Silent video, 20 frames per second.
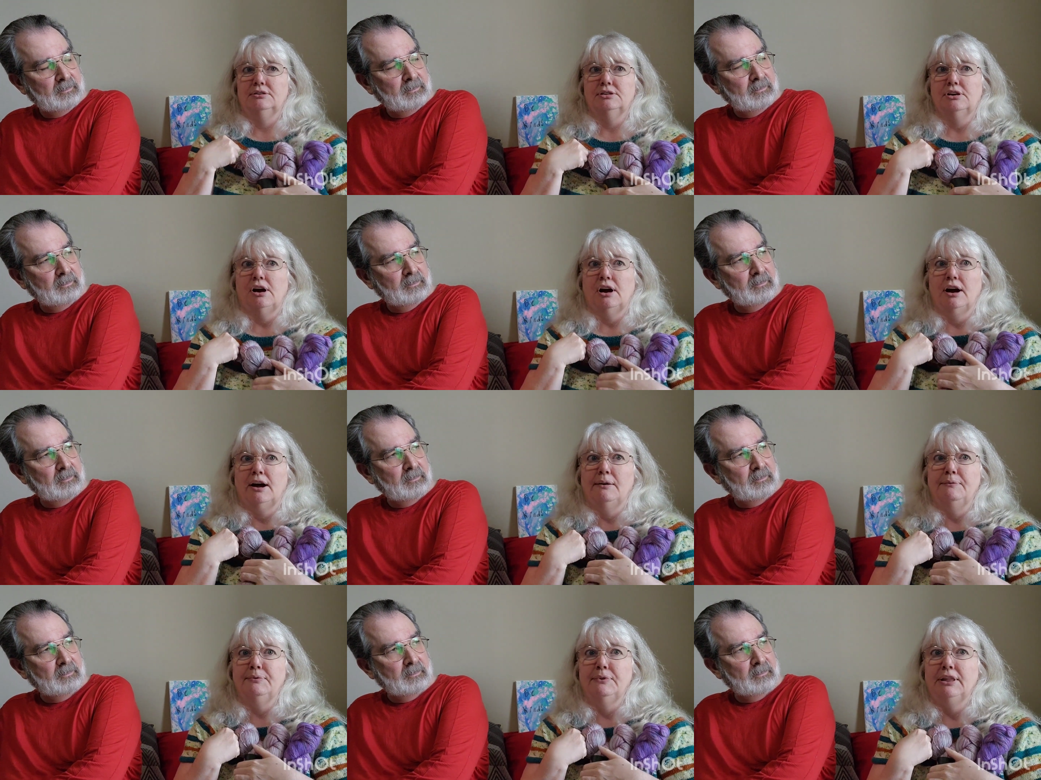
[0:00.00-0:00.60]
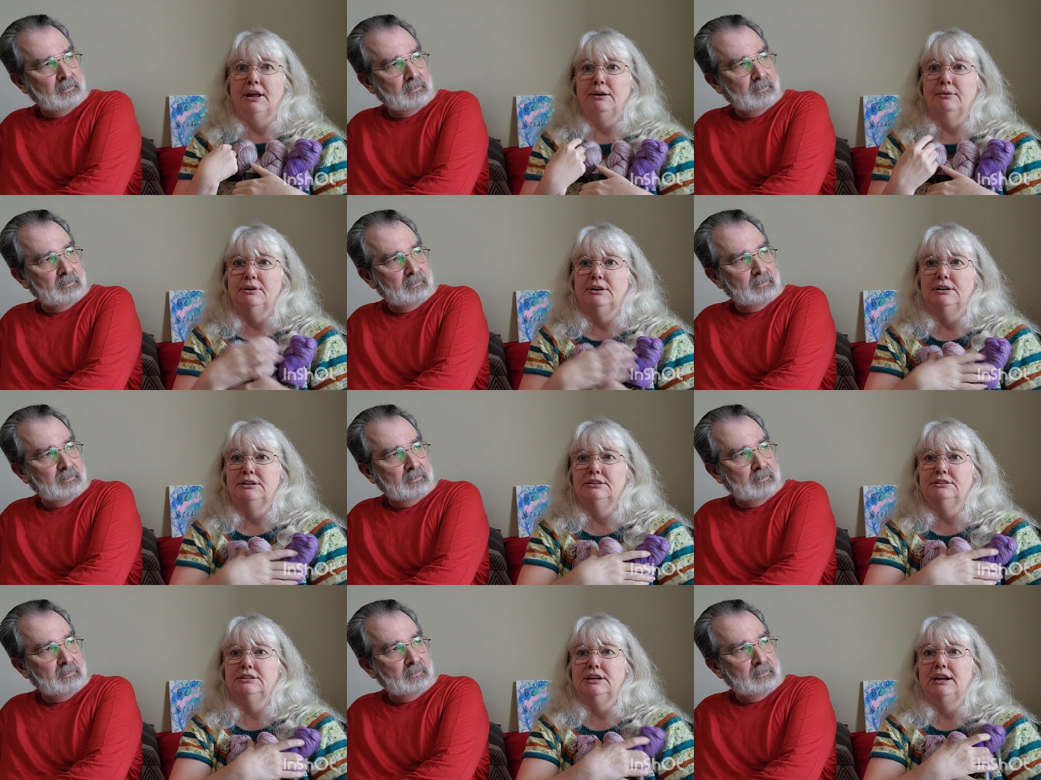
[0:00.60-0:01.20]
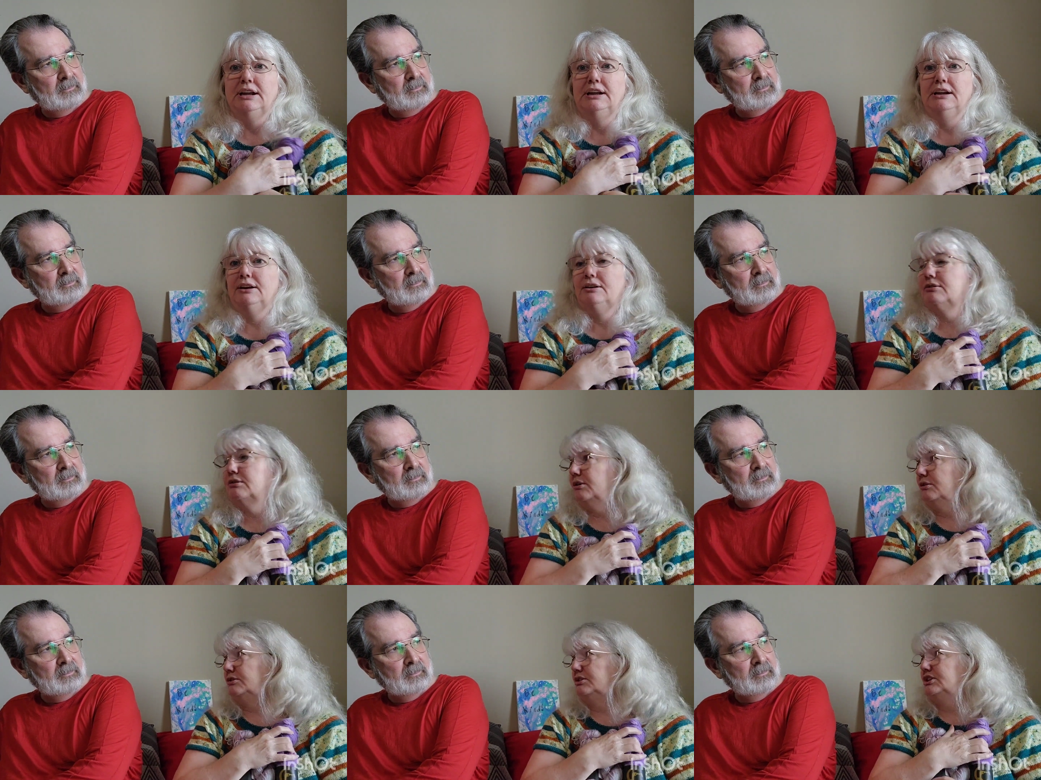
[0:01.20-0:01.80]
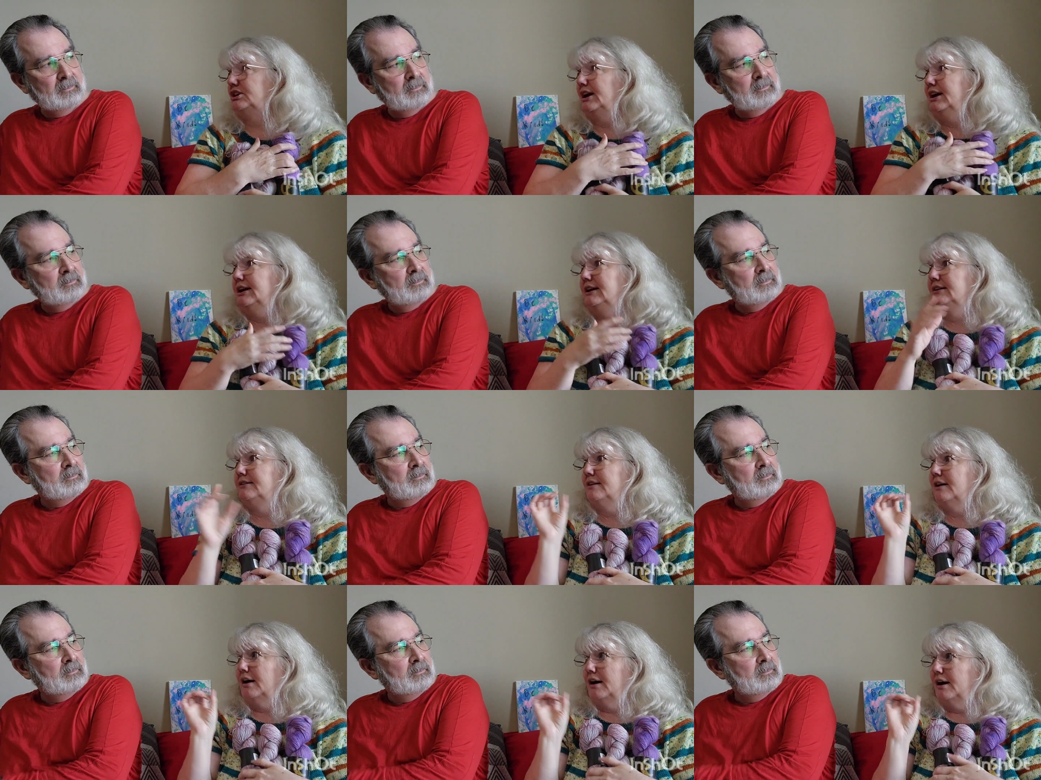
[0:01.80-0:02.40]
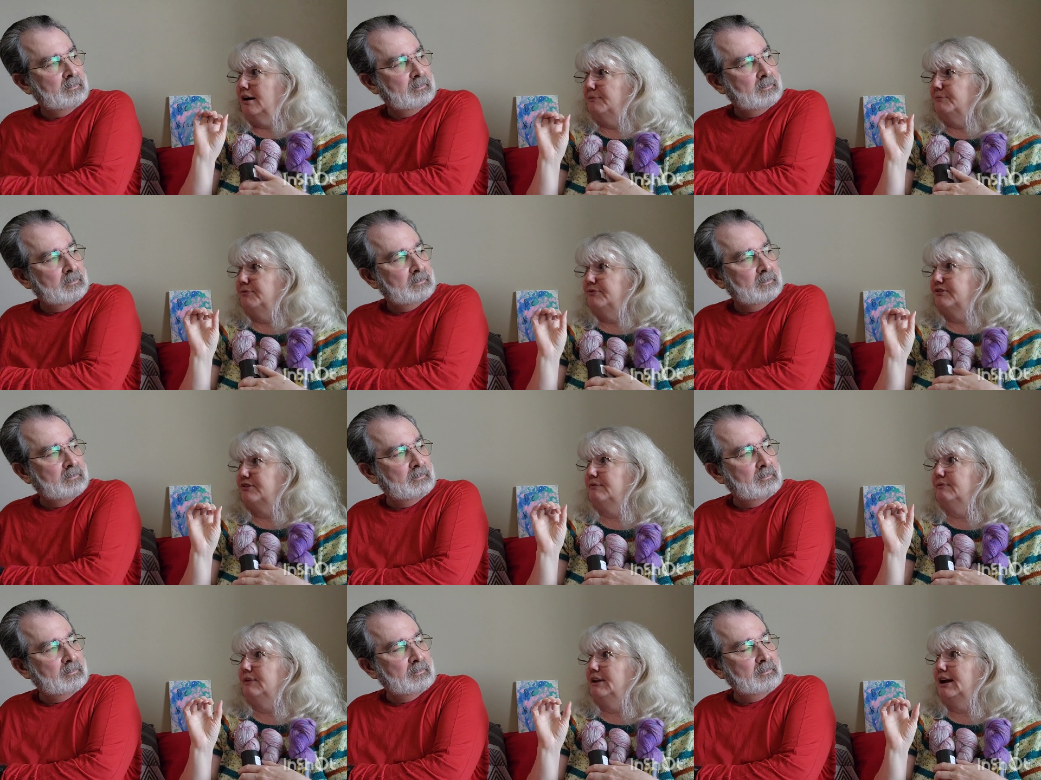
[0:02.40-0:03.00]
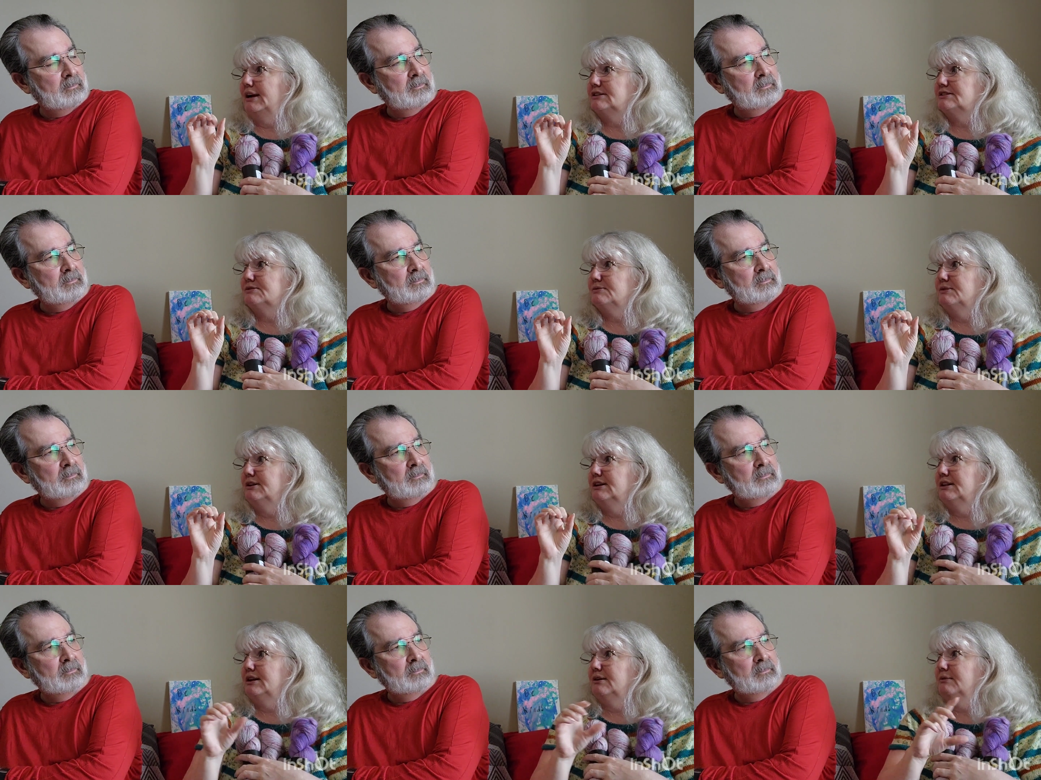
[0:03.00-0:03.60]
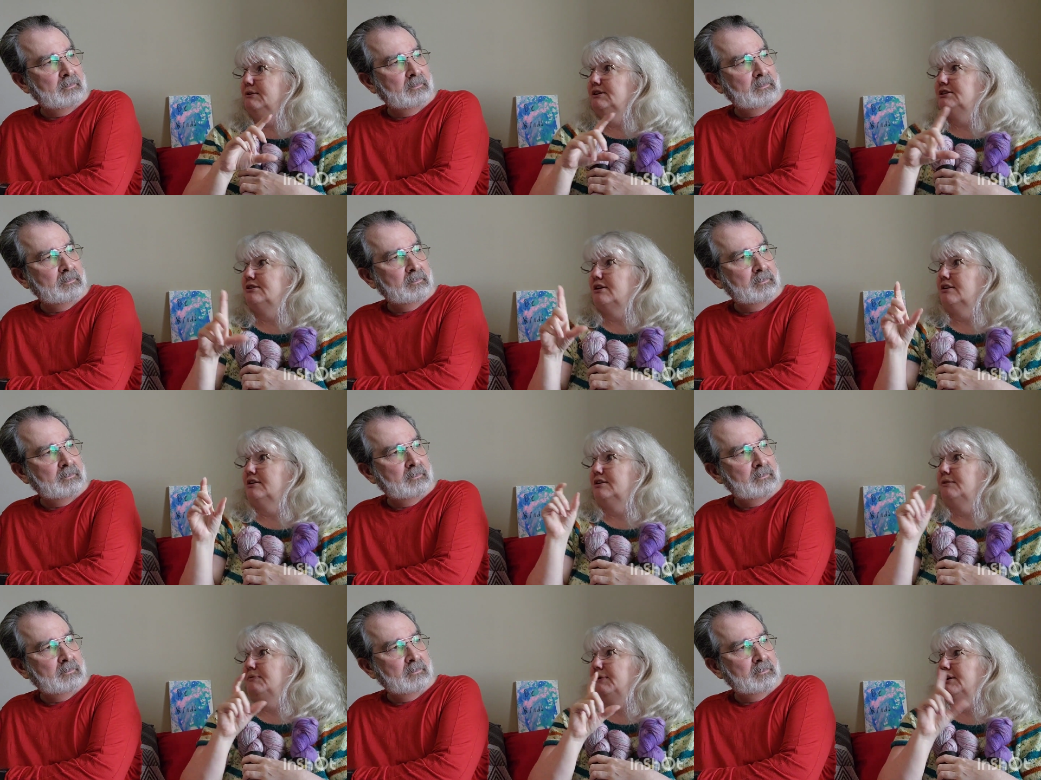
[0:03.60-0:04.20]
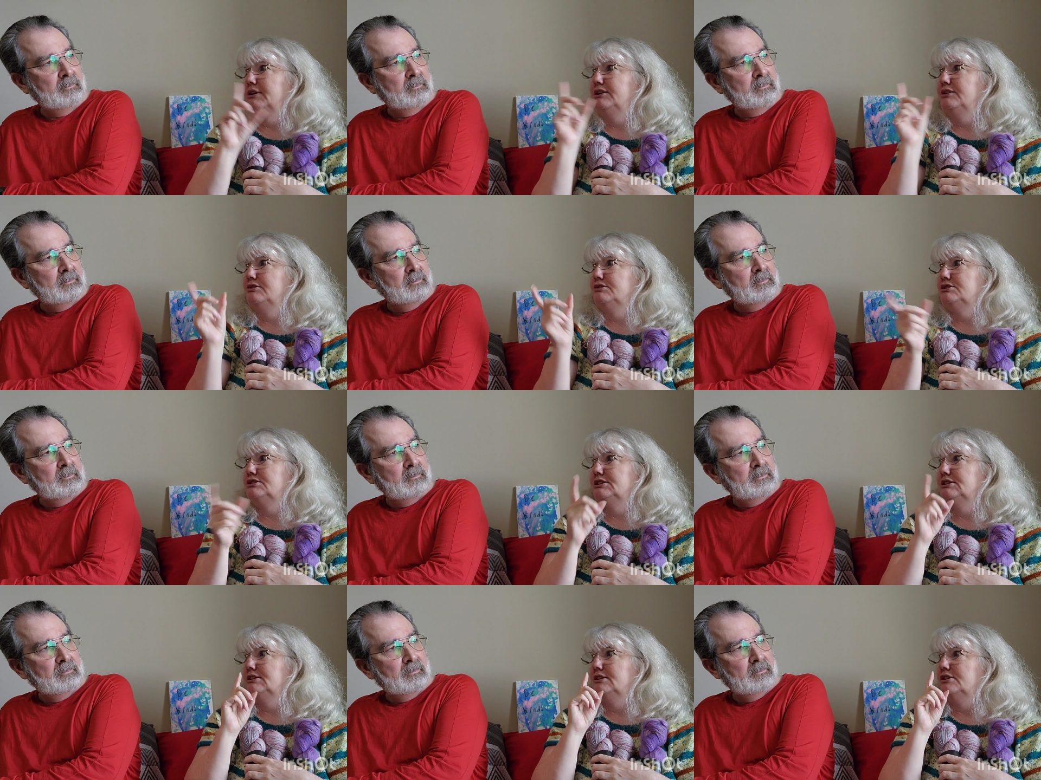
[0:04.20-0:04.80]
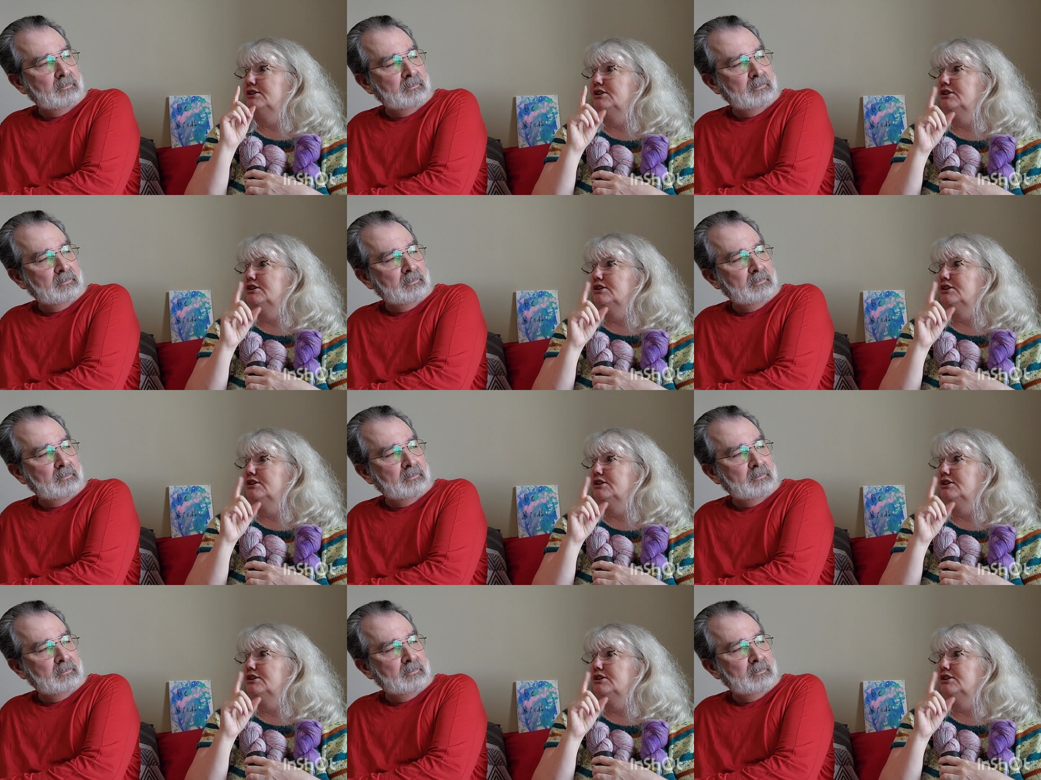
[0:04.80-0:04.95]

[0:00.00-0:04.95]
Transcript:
Speaker 1: top that was a crocheted top from last week that we talked about using